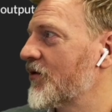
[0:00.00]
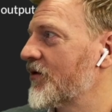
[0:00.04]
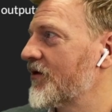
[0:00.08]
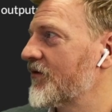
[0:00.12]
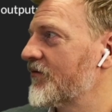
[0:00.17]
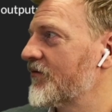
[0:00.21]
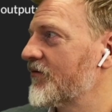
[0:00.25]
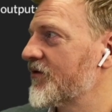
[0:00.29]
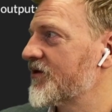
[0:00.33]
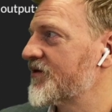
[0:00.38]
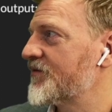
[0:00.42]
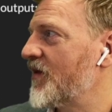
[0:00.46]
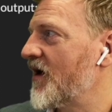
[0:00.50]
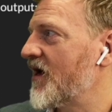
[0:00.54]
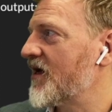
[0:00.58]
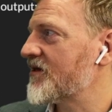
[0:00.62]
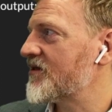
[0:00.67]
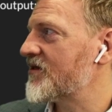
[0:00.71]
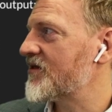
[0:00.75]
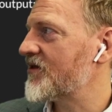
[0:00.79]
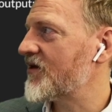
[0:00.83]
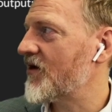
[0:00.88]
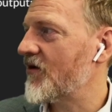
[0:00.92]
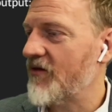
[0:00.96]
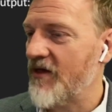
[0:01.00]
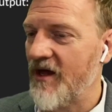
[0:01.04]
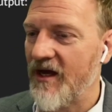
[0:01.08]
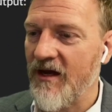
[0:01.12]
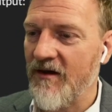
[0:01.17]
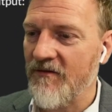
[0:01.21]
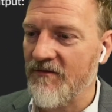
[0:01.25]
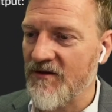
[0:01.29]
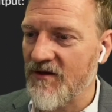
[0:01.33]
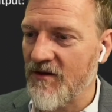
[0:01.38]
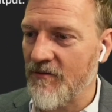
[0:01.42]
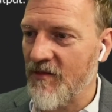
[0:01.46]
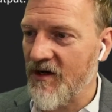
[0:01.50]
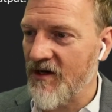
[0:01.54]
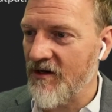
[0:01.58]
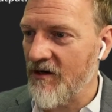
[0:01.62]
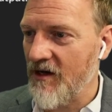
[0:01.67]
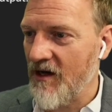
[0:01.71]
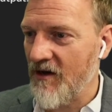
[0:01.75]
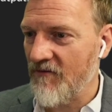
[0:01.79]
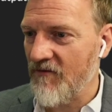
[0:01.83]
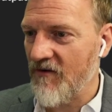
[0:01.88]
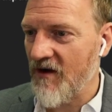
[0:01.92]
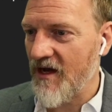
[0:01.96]
of response. So they give some
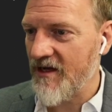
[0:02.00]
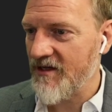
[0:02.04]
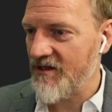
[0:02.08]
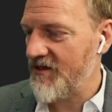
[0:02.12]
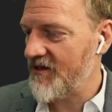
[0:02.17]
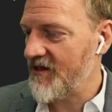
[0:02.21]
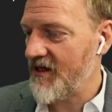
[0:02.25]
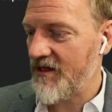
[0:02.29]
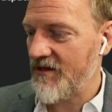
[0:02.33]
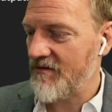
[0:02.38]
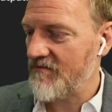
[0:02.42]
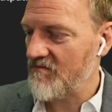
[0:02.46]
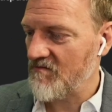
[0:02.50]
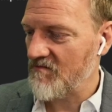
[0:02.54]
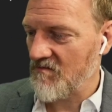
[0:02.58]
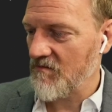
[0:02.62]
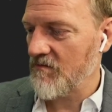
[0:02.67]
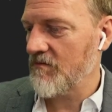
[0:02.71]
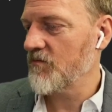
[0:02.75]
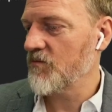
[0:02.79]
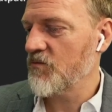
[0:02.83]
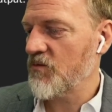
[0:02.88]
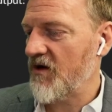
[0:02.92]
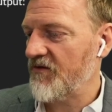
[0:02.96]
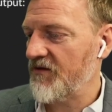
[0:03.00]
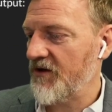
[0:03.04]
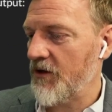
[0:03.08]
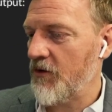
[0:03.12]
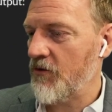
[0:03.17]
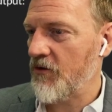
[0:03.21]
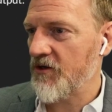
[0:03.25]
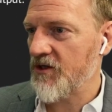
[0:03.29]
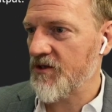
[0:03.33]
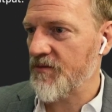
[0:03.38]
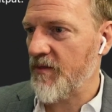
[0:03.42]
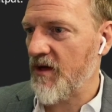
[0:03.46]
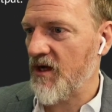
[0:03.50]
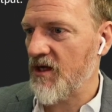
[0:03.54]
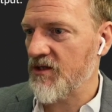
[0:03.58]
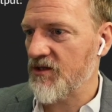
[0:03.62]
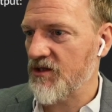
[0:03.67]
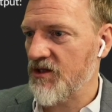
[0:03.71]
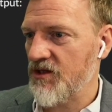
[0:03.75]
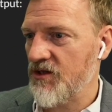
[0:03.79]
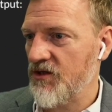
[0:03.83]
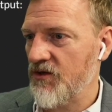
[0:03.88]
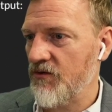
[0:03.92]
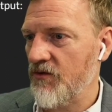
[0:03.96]
advice that roughly corresponds
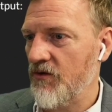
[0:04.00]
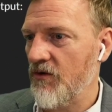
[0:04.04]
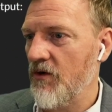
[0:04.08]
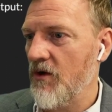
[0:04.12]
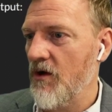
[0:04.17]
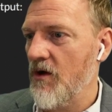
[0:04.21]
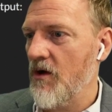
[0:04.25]
to